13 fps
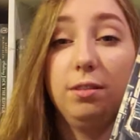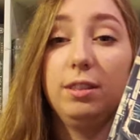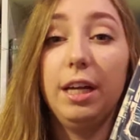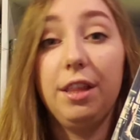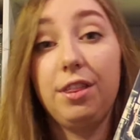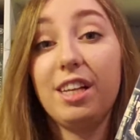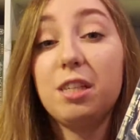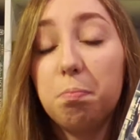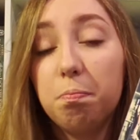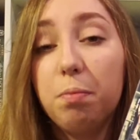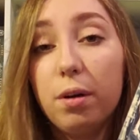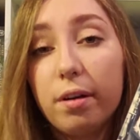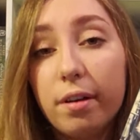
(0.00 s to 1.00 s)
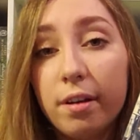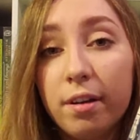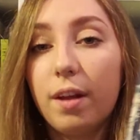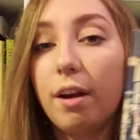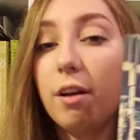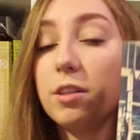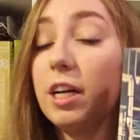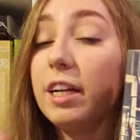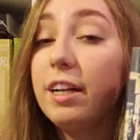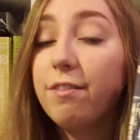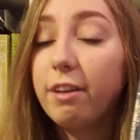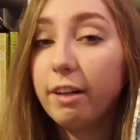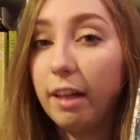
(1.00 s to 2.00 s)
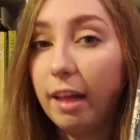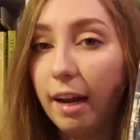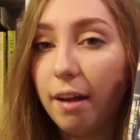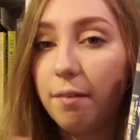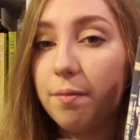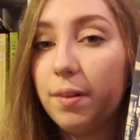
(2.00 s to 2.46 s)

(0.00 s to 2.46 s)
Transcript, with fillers: say this book. I don't know, so I need to figure that out.